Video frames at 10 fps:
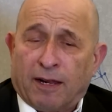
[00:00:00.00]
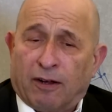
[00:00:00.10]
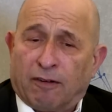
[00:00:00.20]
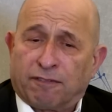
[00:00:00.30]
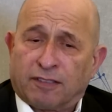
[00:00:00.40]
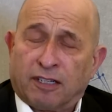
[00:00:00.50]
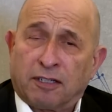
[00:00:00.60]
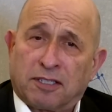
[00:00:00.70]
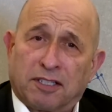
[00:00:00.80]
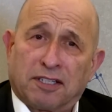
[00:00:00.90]
of
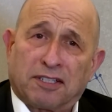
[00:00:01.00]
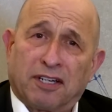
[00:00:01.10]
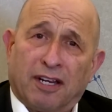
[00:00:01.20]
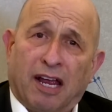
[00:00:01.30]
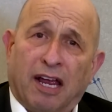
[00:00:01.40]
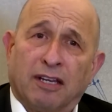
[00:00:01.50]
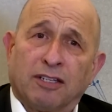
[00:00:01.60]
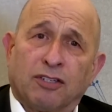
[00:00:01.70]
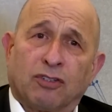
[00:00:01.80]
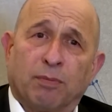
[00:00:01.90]
Stratasys
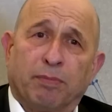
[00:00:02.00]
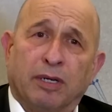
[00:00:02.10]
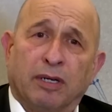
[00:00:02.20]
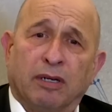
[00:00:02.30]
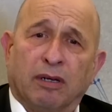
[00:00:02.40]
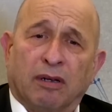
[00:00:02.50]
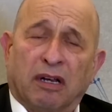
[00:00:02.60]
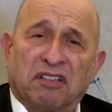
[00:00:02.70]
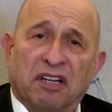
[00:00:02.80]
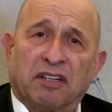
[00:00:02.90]
has to be
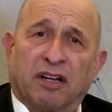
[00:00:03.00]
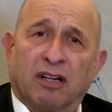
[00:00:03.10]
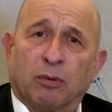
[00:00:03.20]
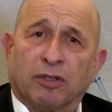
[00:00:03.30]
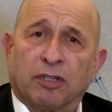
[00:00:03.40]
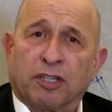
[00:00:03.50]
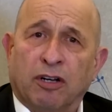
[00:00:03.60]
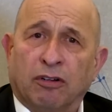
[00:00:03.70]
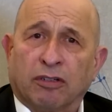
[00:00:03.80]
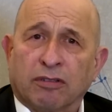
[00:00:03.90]
identical with the
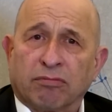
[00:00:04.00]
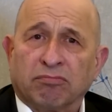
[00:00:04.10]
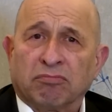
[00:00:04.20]
shareholders.